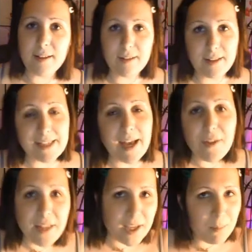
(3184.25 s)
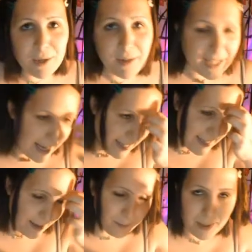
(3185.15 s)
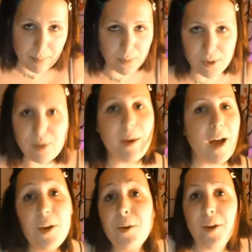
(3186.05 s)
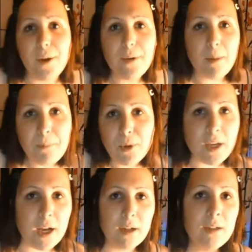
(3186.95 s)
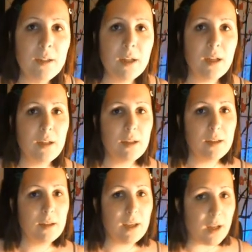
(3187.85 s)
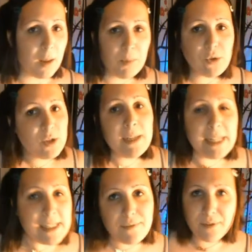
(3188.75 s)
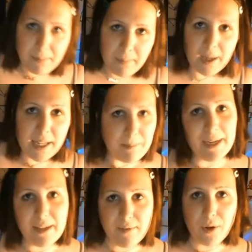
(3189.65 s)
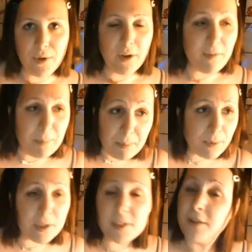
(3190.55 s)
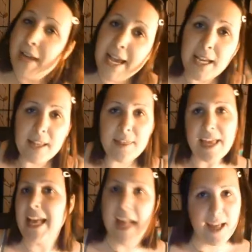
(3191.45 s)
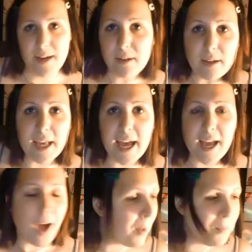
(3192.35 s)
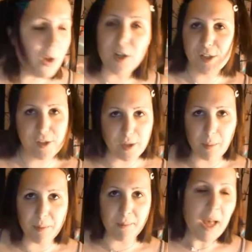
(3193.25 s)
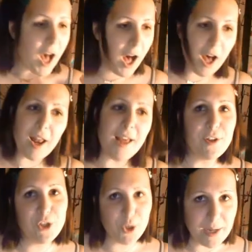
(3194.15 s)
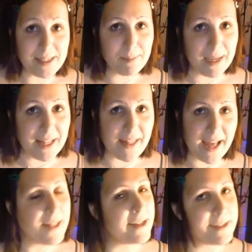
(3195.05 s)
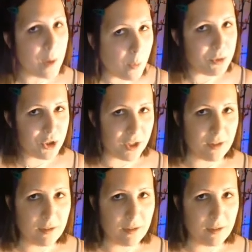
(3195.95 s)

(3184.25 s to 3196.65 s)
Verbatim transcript: that's how they communicate. Is how people do it. I don't know. I'm not young. I'm not doing this for the money, believe it or not. If people want to donate, they can. Okay, I'm not going to stop them. I like the choice being there. There's an option,